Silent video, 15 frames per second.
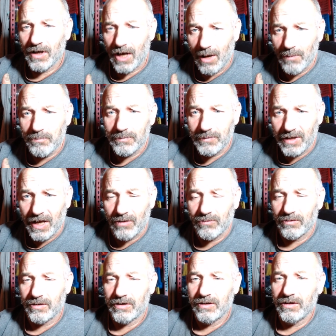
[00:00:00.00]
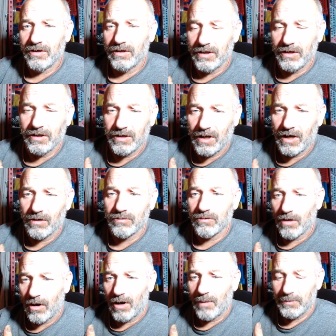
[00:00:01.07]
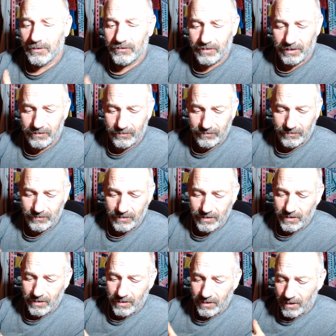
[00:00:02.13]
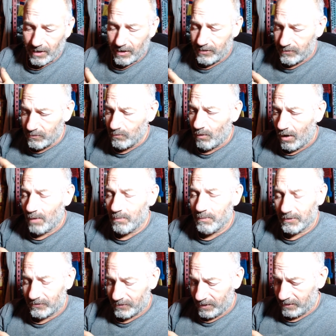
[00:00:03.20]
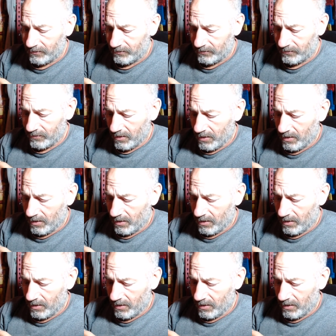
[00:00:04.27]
up, down, in, out, opposites. Uh, through opposites,